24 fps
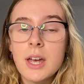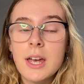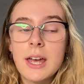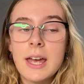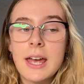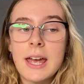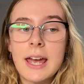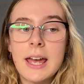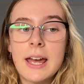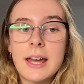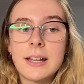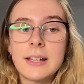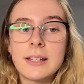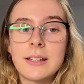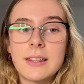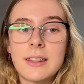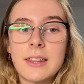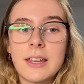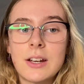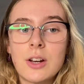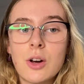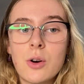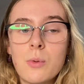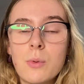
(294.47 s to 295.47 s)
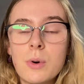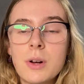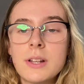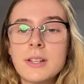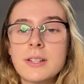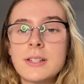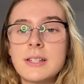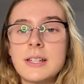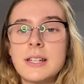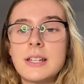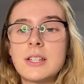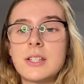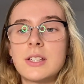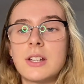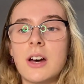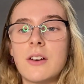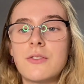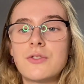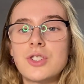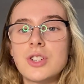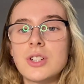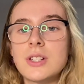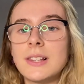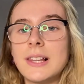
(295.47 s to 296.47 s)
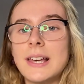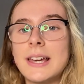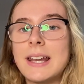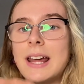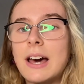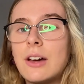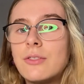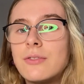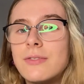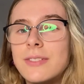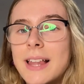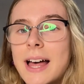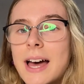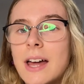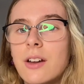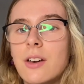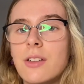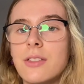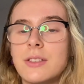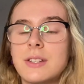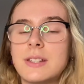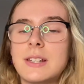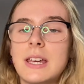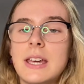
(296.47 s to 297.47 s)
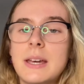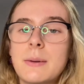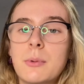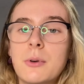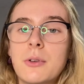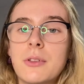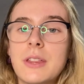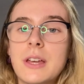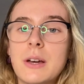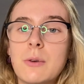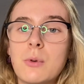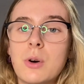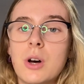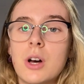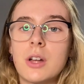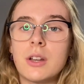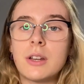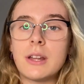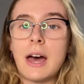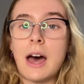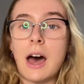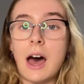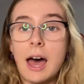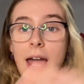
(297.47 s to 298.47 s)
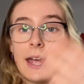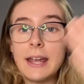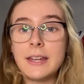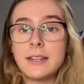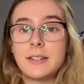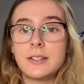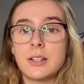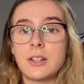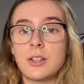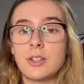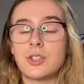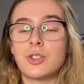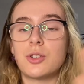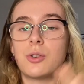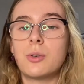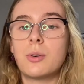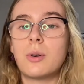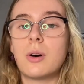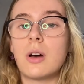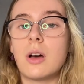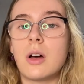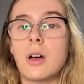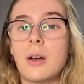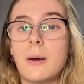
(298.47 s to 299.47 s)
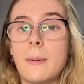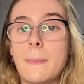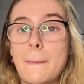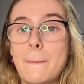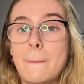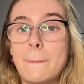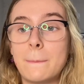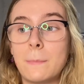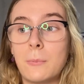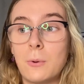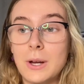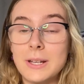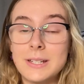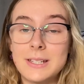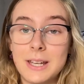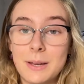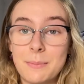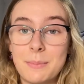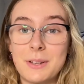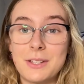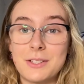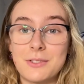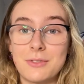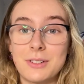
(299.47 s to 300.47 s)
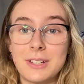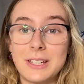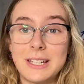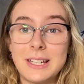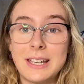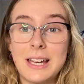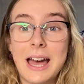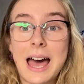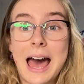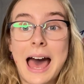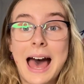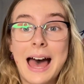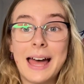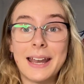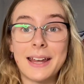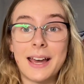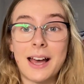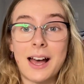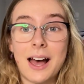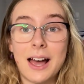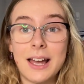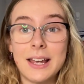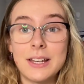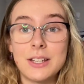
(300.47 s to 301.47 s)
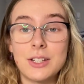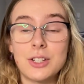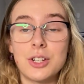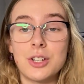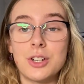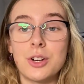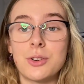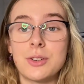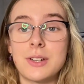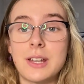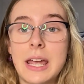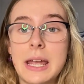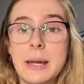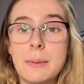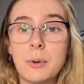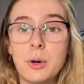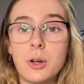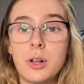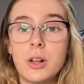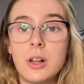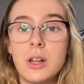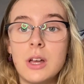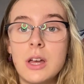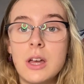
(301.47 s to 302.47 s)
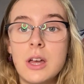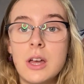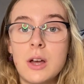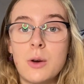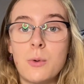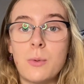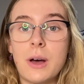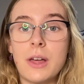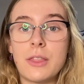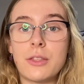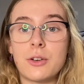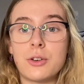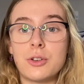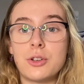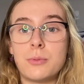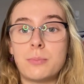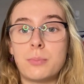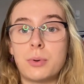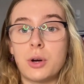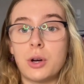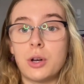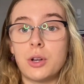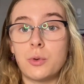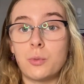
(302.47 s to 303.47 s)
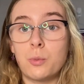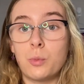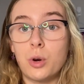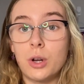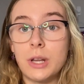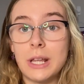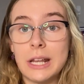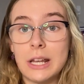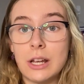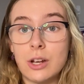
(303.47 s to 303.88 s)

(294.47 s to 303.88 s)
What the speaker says: and they don't want to see stuff just laid out flat on the table. They want height. So one tip is really add height to your table. Whether you put wooden